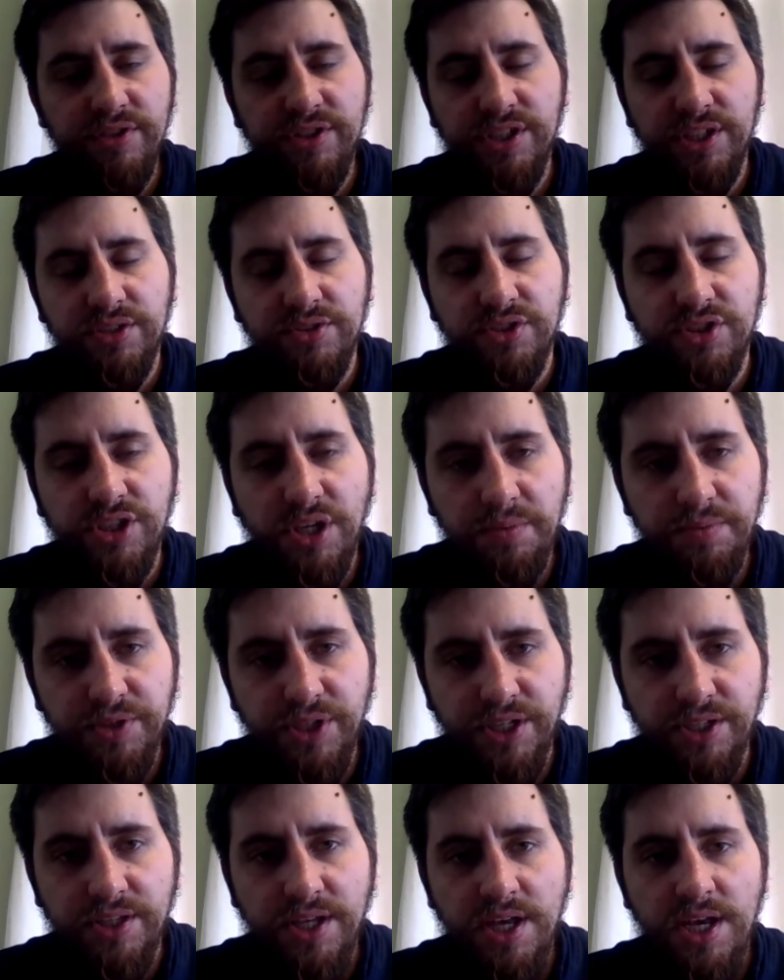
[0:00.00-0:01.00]
single
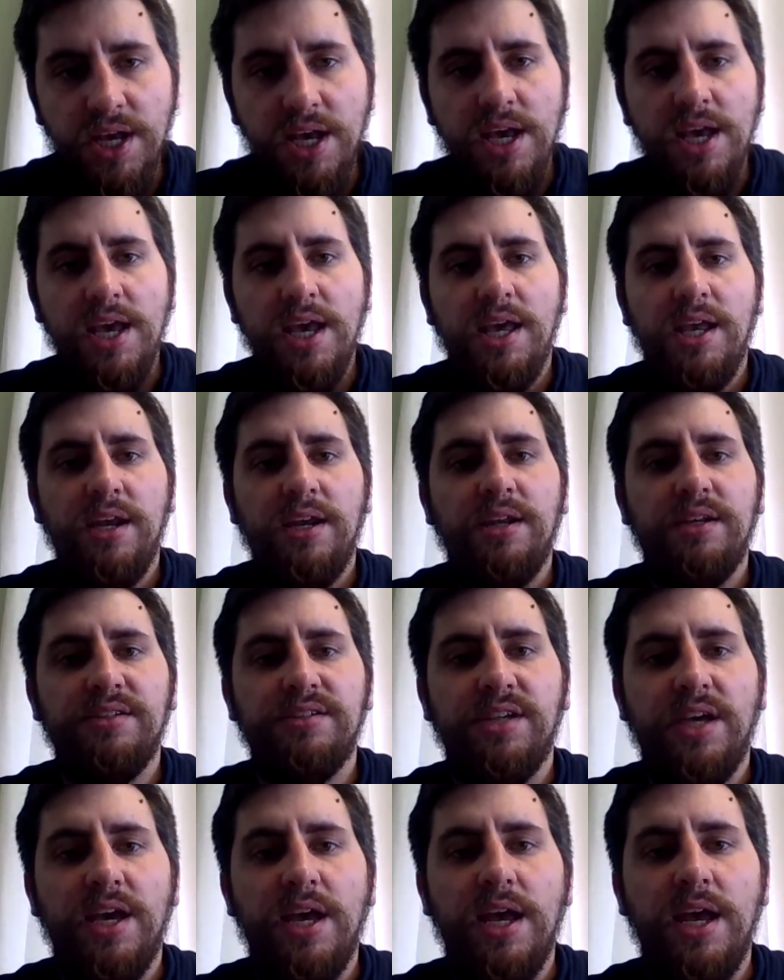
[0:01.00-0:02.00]
subject, and it
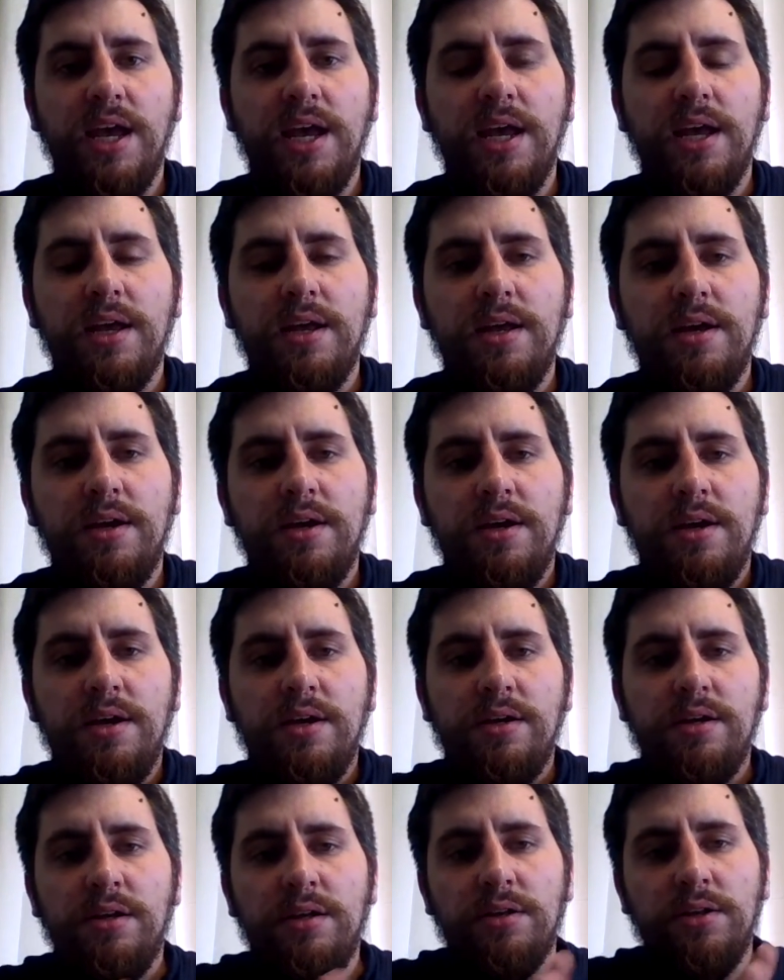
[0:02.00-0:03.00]
is a
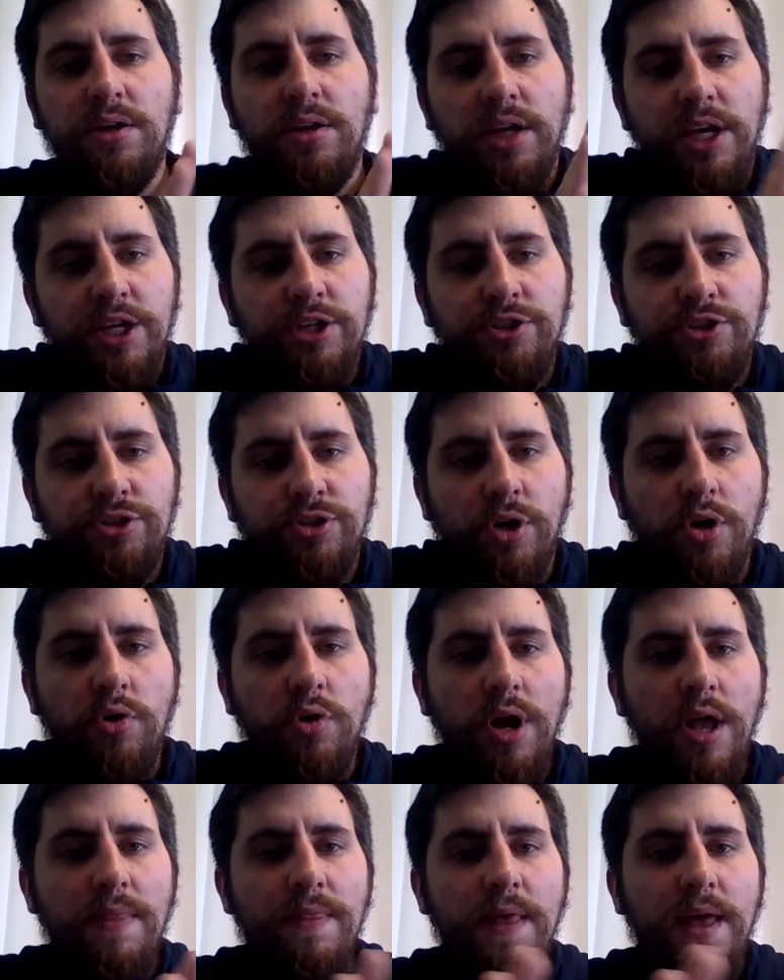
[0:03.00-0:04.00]
little intro
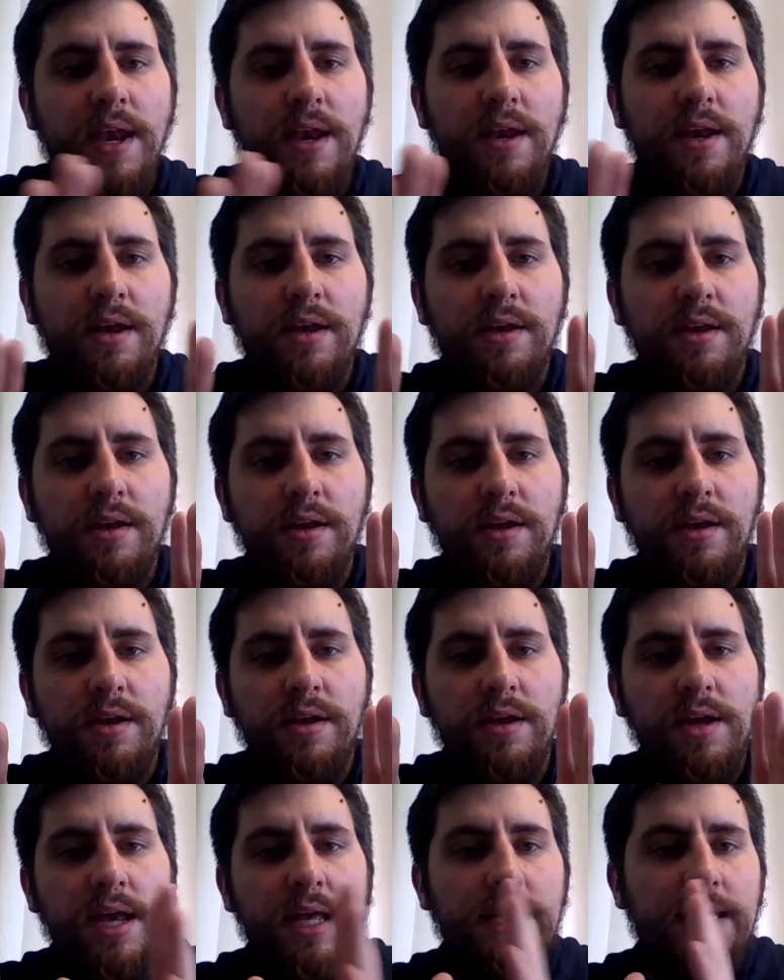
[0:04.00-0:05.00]
and then
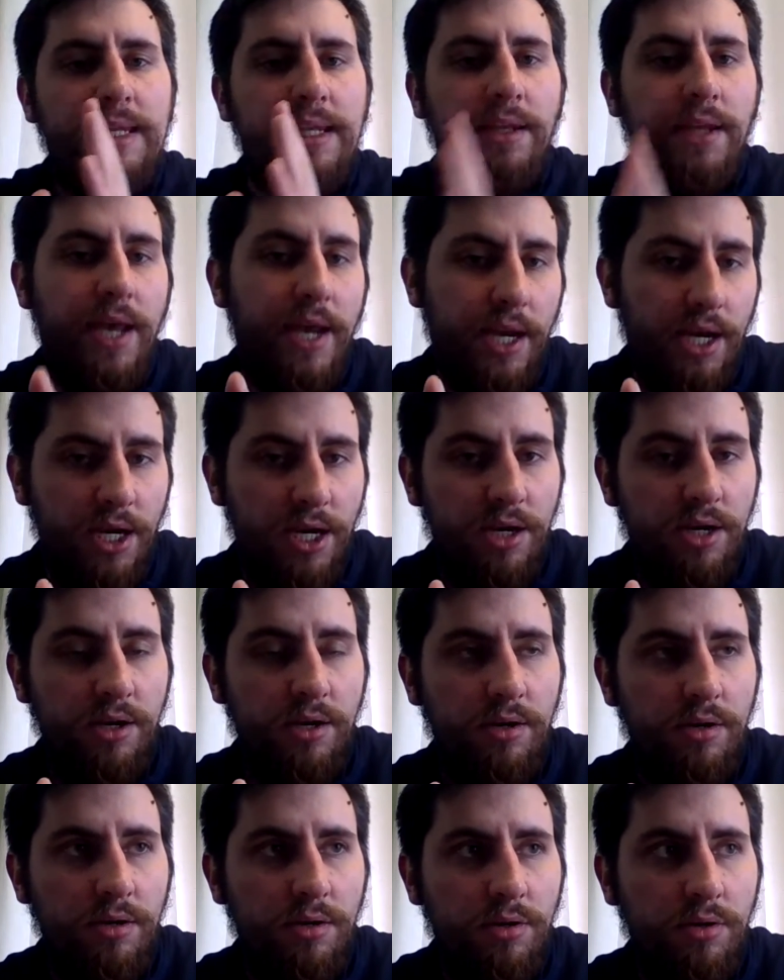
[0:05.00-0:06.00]
a link
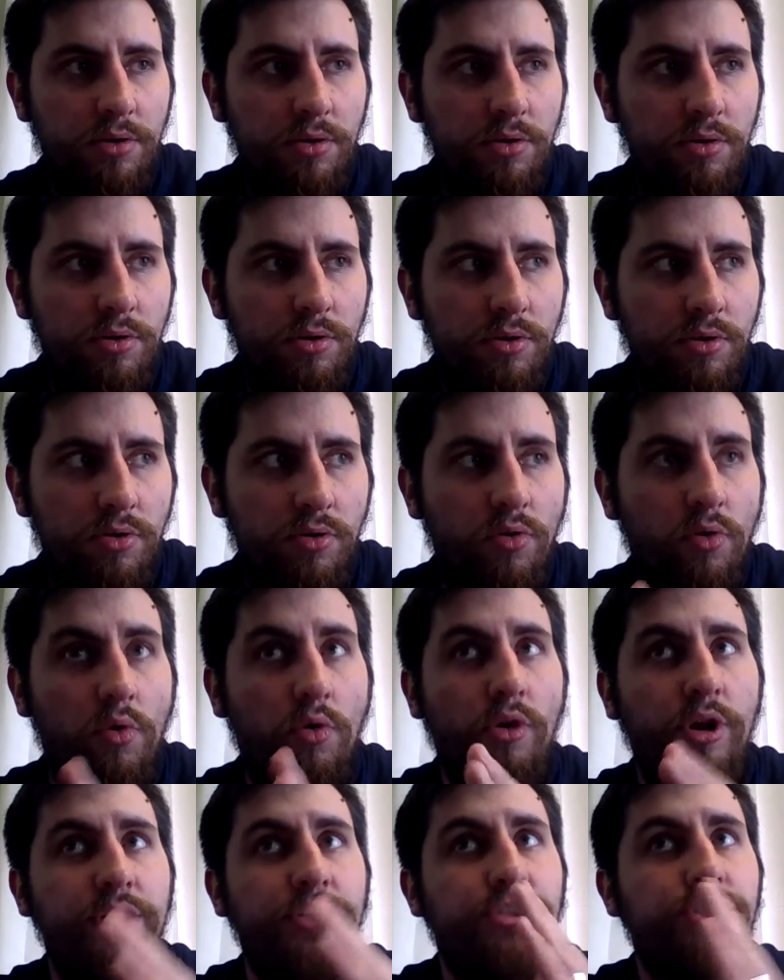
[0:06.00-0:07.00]

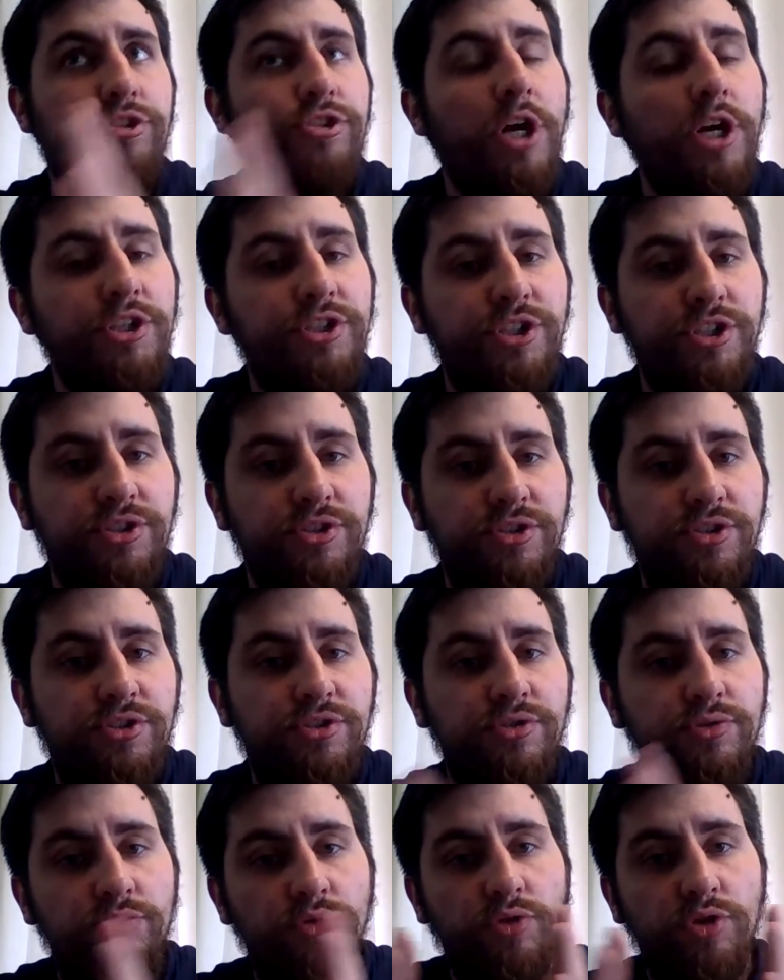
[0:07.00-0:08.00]
or instructions
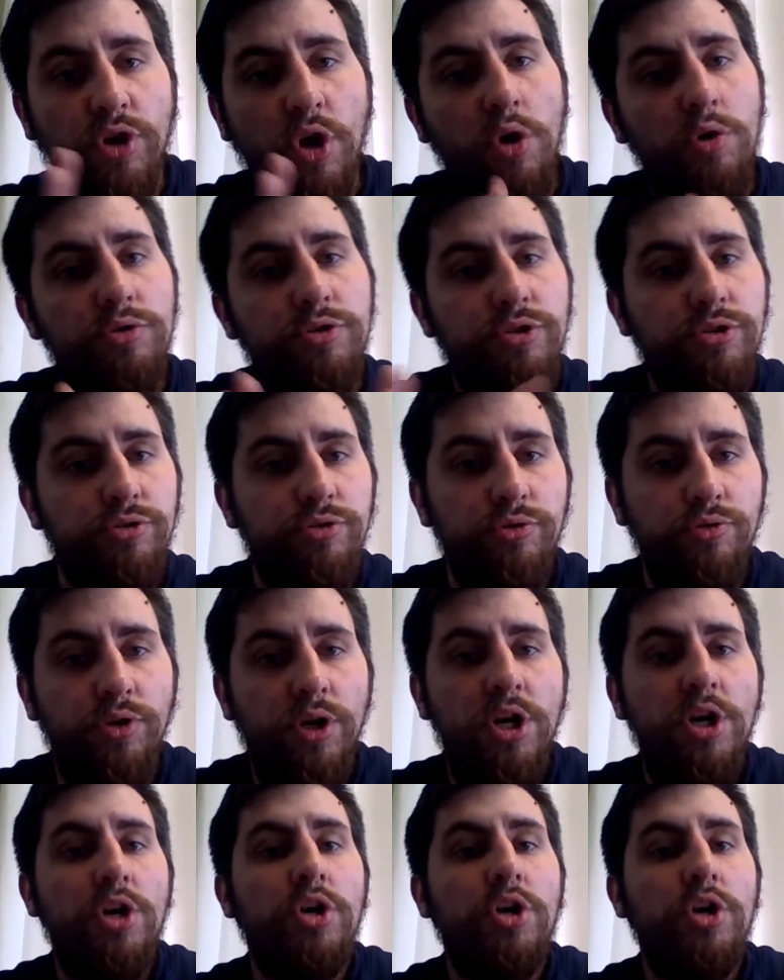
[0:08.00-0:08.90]
to go to